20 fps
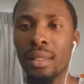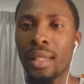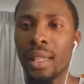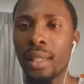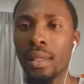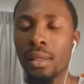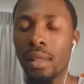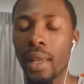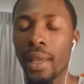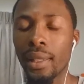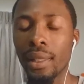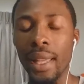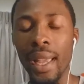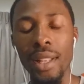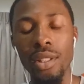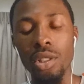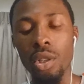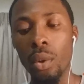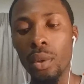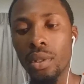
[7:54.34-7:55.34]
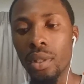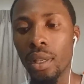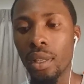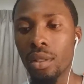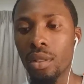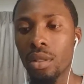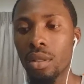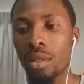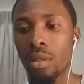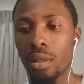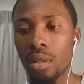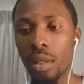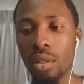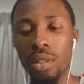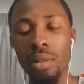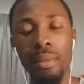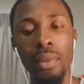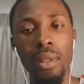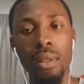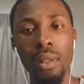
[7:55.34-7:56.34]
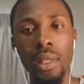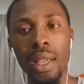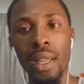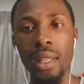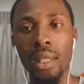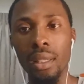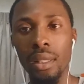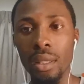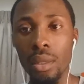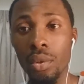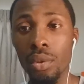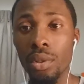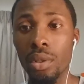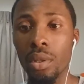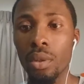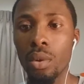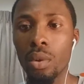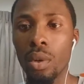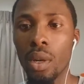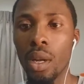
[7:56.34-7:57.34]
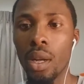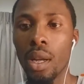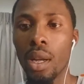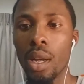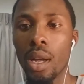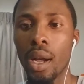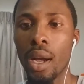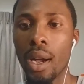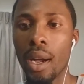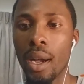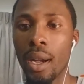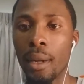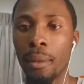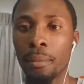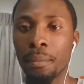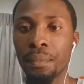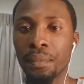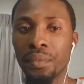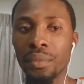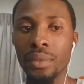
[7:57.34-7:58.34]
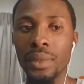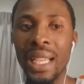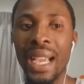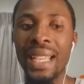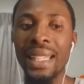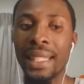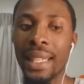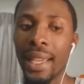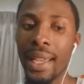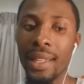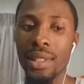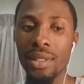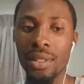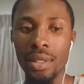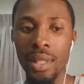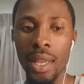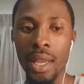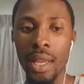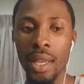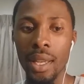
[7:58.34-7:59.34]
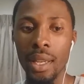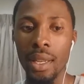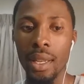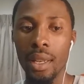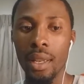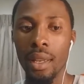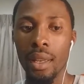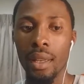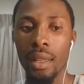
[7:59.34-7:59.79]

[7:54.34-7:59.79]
things like that. So it took some getting used to. I can't say